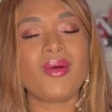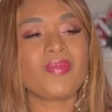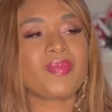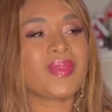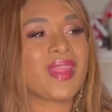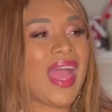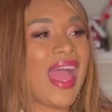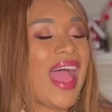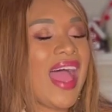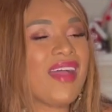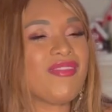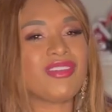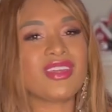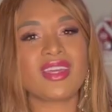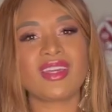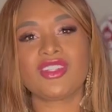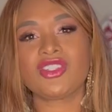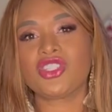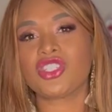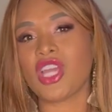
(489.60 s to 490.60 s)
having
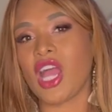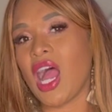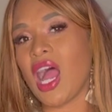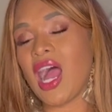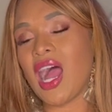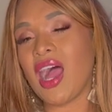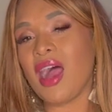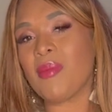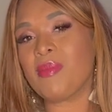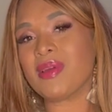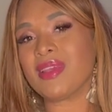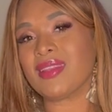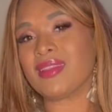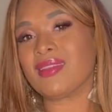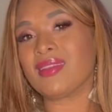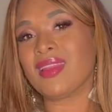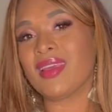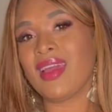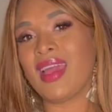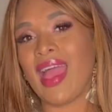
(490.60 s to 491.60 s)
a job and
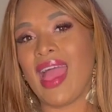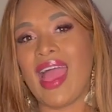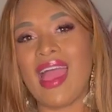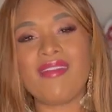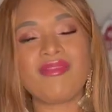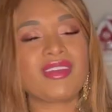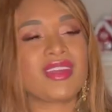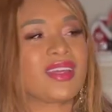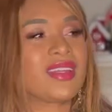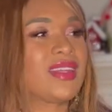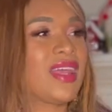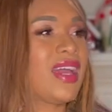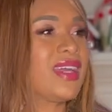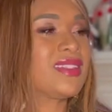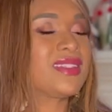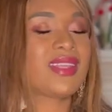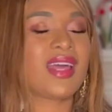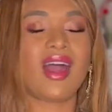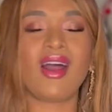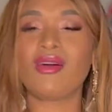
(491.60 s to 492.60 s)
having a
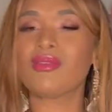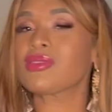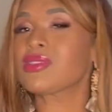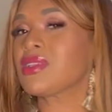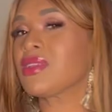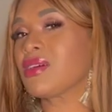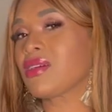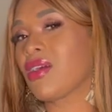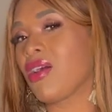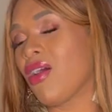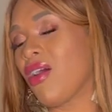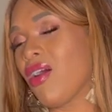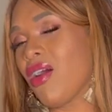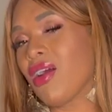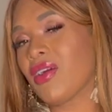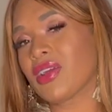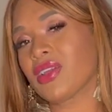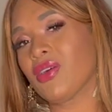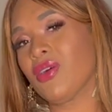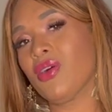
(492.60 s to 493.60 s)
nice house and a
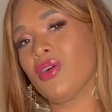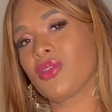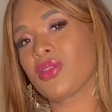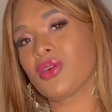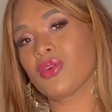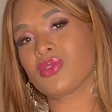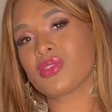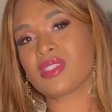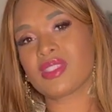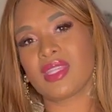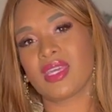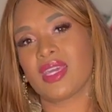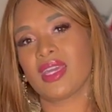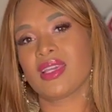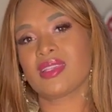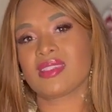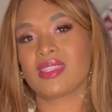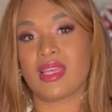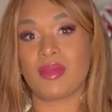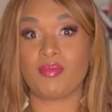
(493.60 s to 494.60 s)
car and all those
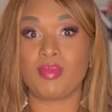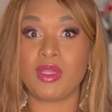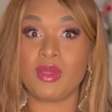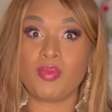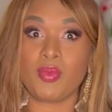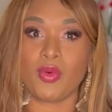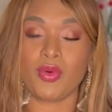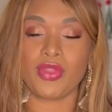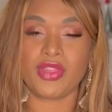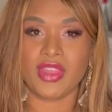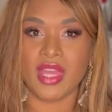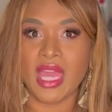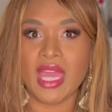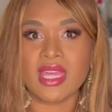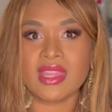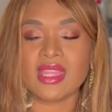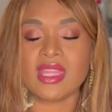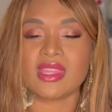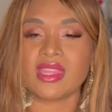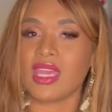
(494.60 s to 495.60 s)
things that people think
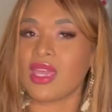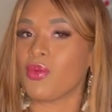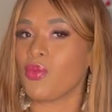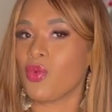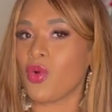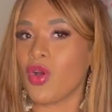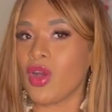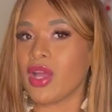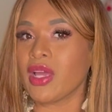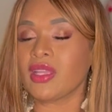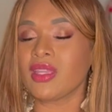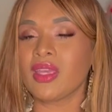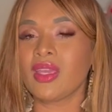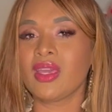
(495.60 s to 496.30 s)
that they want